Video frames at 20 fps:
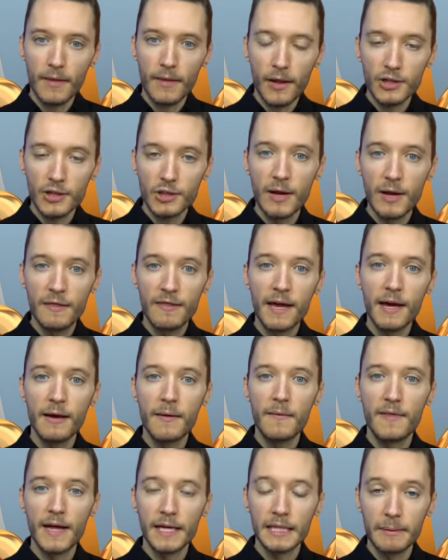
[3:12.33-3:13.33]
So I think
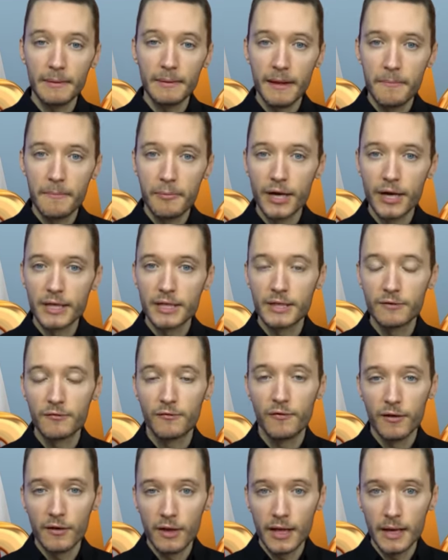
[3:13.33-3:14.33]
that's something that BRICS is
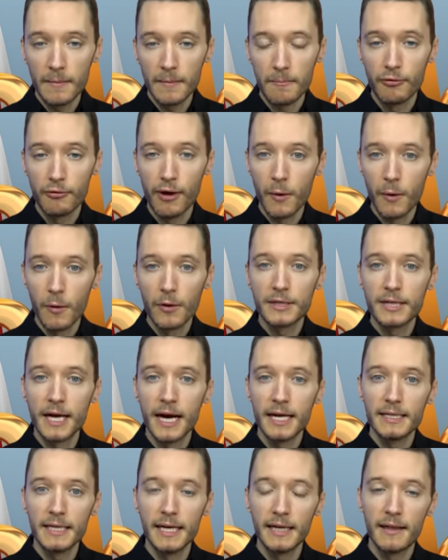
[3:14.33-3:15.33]
really
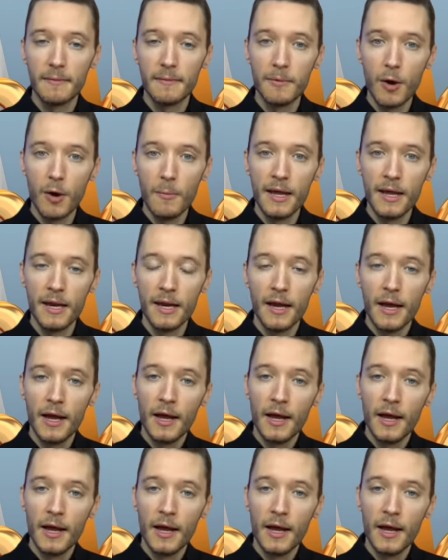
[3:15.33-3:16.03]
prioritizing at the moment,